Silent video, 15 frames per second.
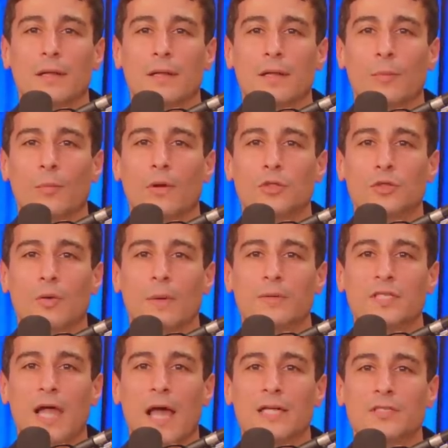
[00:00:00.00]
liberals were
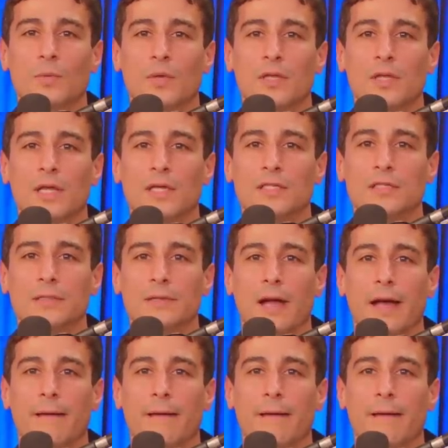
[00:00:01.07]
obsessed with this